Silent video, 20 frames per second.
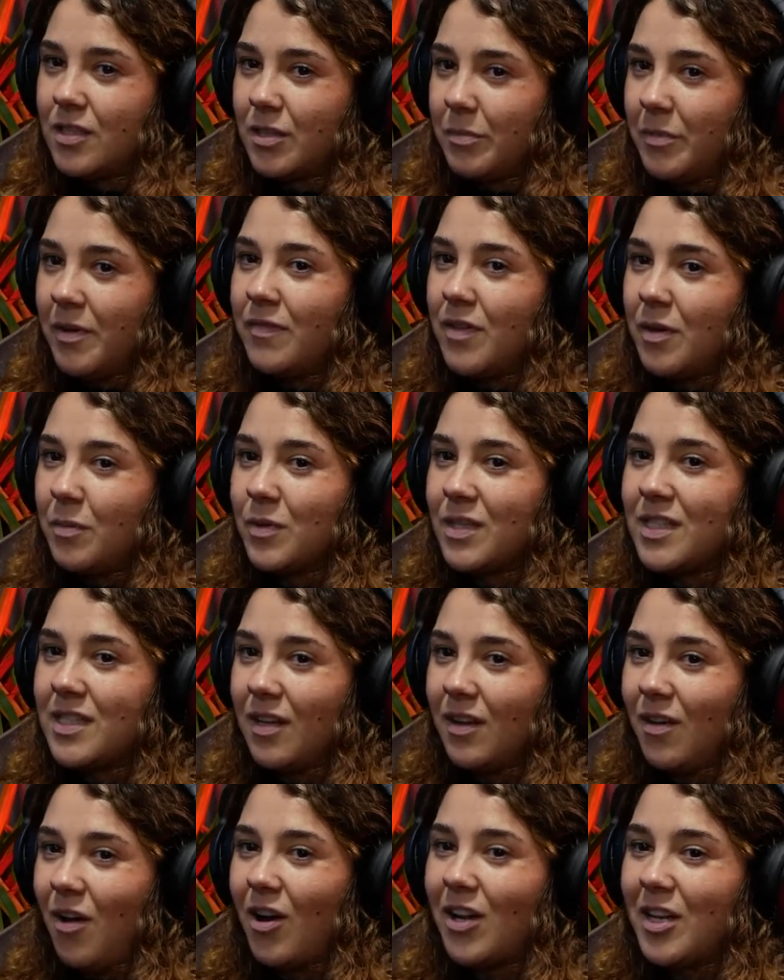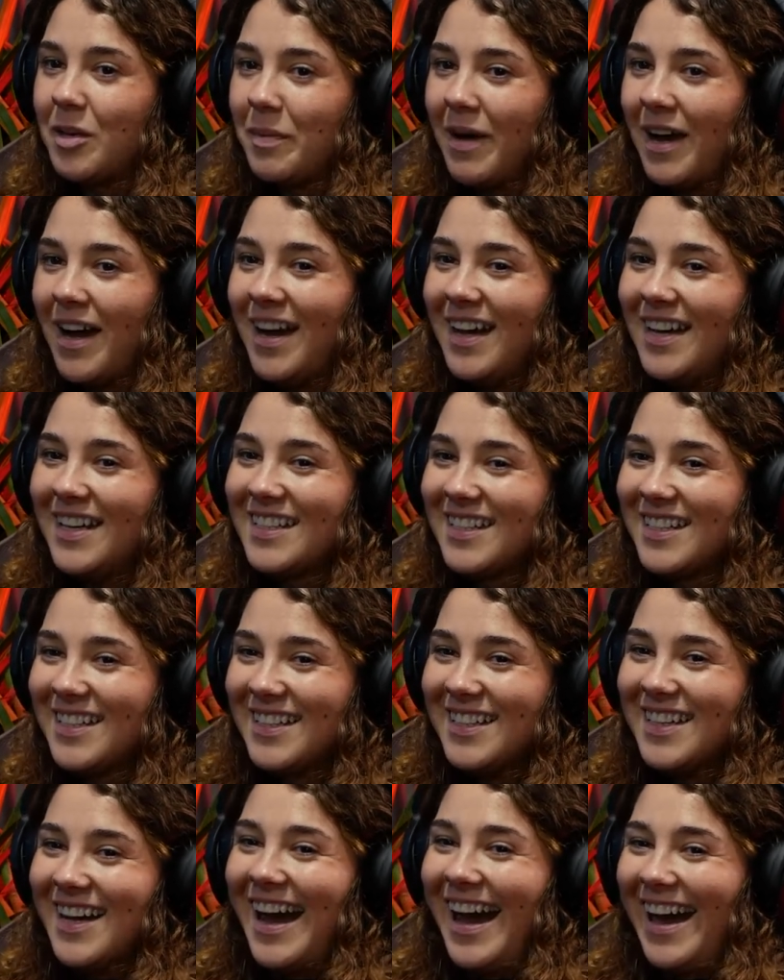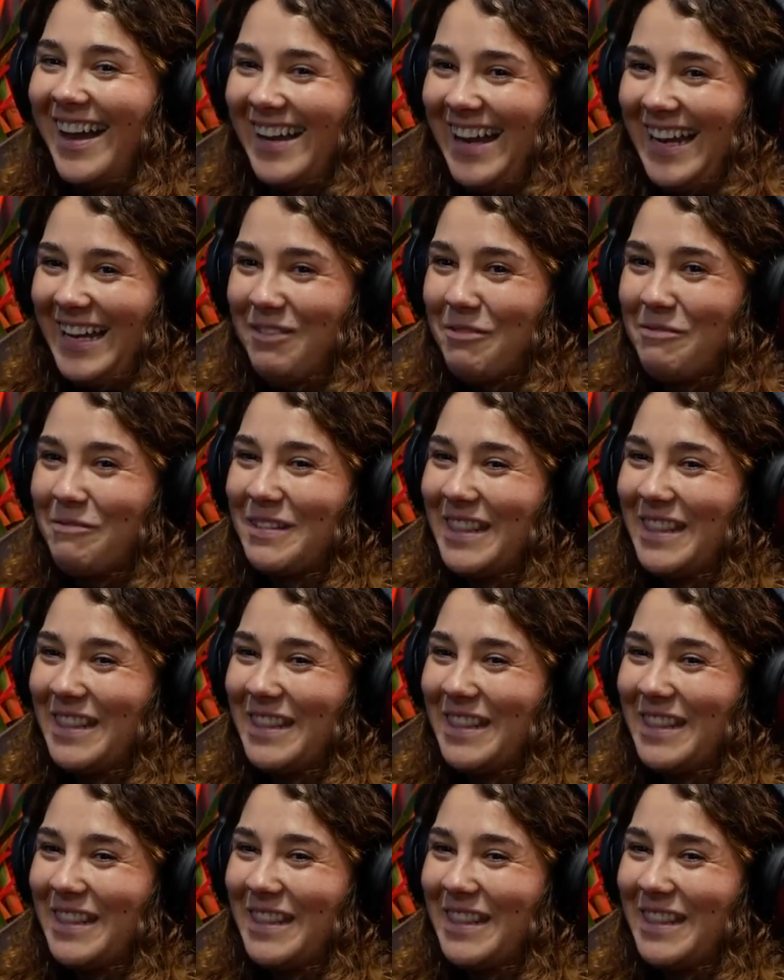some of them were still occupied. And like